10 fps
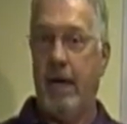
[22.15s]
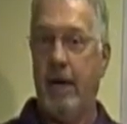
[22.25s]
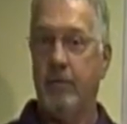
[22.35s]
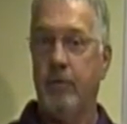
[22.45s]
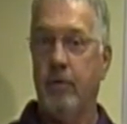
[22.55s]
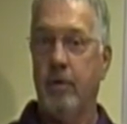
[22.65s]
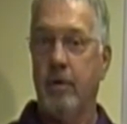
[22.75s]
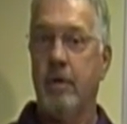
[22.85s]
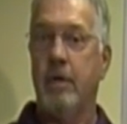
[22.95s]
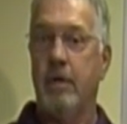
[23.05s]

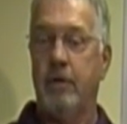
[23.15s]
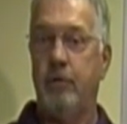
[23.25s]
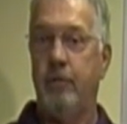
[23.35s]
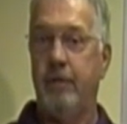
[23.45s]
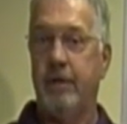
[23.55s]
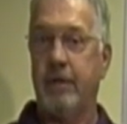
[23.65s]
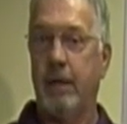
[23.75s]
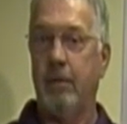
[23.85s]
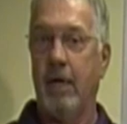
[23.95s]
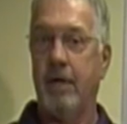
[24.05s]
outdoor UV
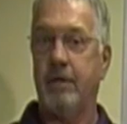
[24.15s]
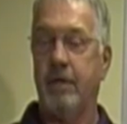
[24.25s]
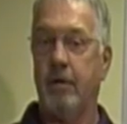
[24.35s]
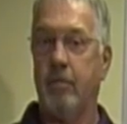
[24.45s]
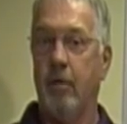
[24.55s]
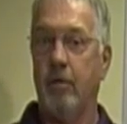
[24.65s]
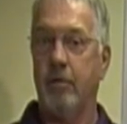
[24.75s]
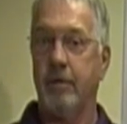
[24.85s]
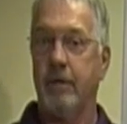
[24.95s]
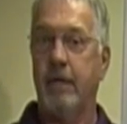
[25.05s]
stabilized ink
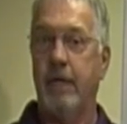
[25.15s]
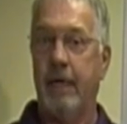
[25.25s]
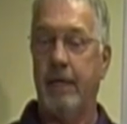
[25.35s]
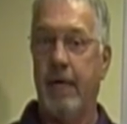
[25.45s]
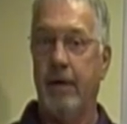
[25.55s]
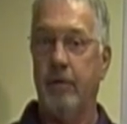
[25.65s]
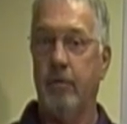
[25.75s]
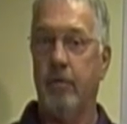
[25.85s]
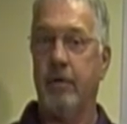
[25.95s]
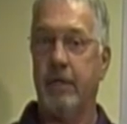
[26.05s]
rollers and
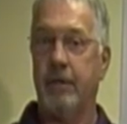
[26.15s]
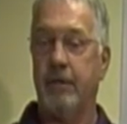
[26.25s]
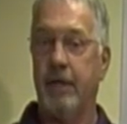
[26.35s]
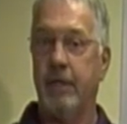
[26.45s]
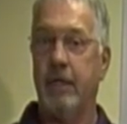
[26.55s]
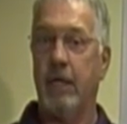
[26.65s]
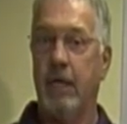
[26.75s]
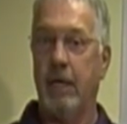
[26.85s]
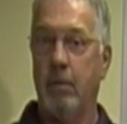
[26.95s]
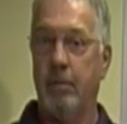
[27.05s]
outdoor synthetic
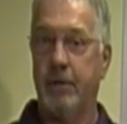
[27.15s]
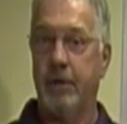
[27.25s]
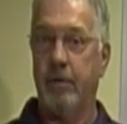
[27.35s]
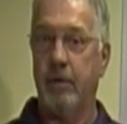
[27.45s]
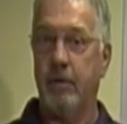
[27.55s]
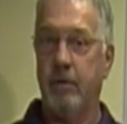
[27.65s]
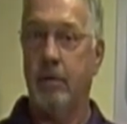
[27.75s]
label material.